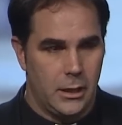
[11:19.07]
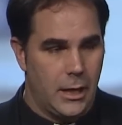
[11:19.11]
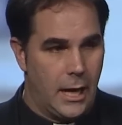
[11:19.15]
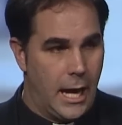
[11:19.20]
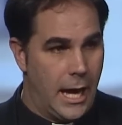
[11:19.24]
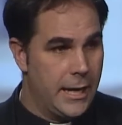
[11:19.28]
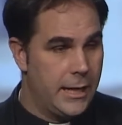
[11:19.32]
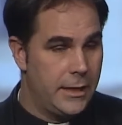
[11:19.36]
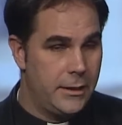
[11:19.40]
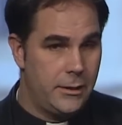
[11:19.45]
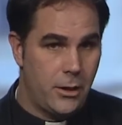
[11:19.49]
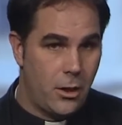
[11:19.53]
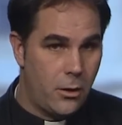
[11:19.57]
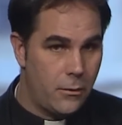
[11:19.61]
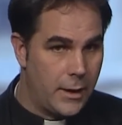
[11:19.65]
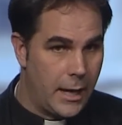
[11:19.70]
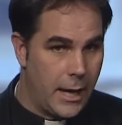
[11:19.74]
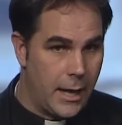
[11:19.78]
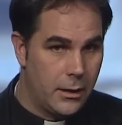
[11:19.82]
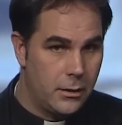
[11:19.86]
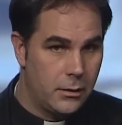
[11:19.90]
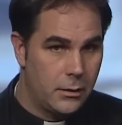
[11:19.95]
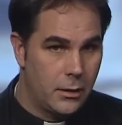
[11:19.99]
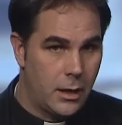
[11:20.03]
I didn't know
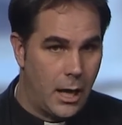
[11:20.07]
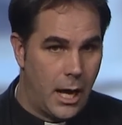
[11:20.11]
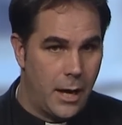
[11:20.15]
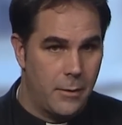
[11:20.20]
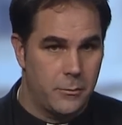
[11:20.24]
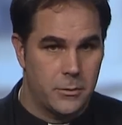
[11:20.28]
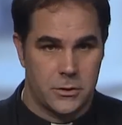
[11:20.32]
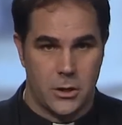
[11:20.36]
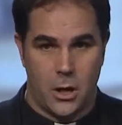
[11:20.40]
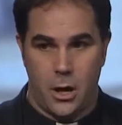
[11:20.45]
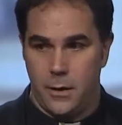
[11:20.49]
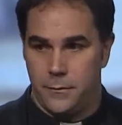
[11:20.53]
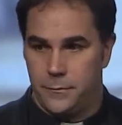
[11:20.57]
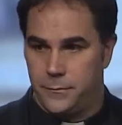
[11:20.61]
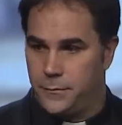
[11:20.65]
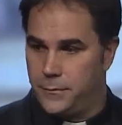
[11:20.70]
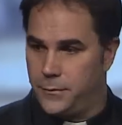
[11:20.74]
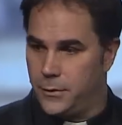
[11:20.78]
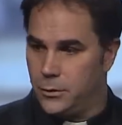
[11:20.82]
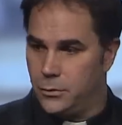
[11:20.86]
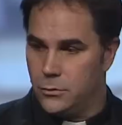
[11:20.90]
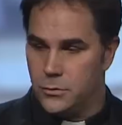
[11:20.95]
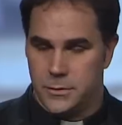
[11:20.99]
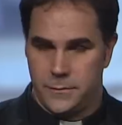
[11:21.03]
that. I was off,
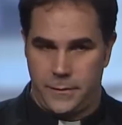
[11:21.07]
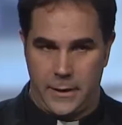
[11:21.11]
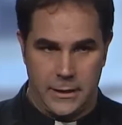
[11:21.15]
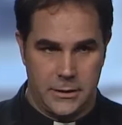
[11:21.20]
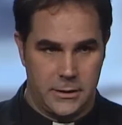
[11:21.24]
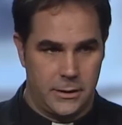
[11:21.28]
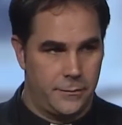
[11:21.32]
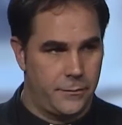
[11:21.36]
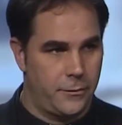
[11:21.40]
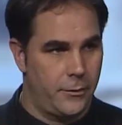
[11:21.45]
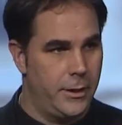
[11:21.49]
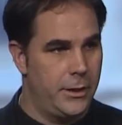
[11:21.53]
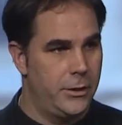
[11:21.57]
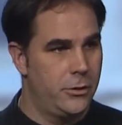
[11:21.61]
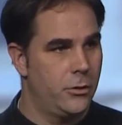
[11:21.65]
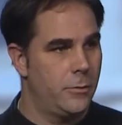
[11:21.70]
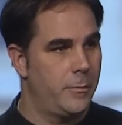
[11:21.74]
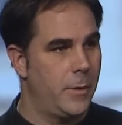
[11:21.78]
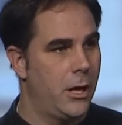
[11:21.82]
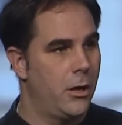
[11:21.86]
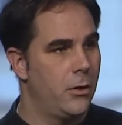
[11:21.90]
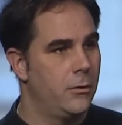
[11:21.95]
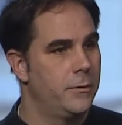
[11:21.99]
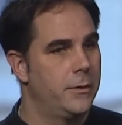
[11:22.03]
footloose, fancy-free, doing
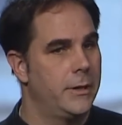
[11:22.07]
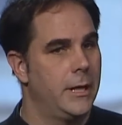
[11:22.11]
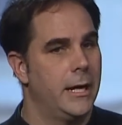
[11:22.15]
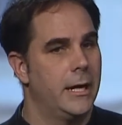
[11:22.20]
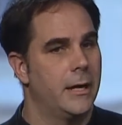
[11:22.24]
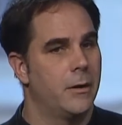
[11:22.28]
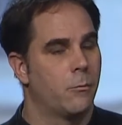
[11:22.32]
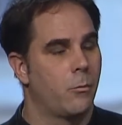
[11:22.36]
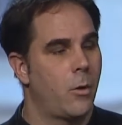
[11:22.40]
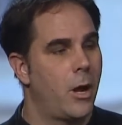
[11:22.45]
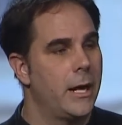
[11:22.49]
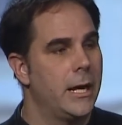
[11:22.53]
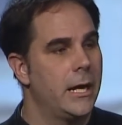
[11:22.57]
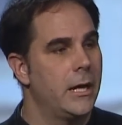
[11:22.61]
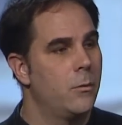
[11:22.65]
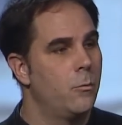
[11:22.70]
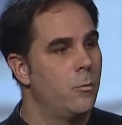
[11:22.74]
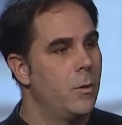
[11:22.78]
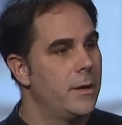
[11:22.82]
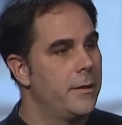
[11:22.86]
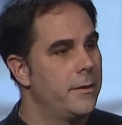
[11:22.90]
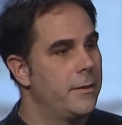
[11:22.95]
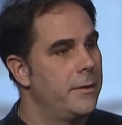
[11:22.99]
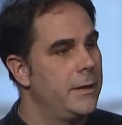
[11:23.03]
my own thing, running
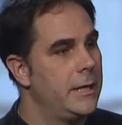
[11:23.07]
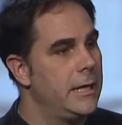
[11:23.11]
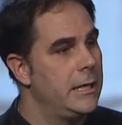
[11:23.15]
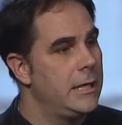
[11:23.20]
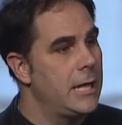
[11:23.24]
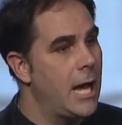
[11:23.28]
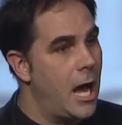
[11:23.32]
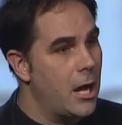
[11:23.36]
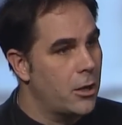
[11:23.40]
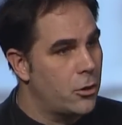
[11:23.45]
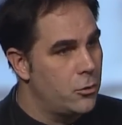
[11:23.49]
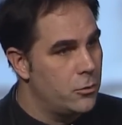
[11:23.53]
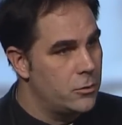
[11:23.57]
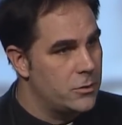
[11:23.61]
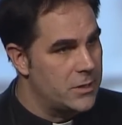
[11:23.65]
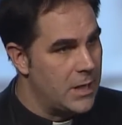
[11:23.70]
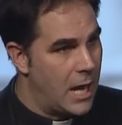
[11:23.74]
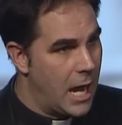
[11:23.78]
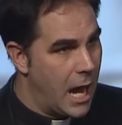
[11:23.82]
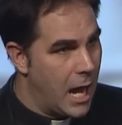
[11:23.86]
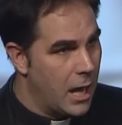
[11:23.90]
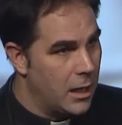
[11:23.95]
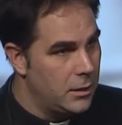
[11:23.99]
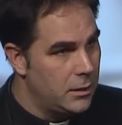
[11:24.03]
with the
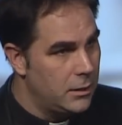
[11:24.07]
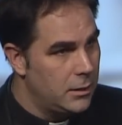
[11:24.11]
Yakuza,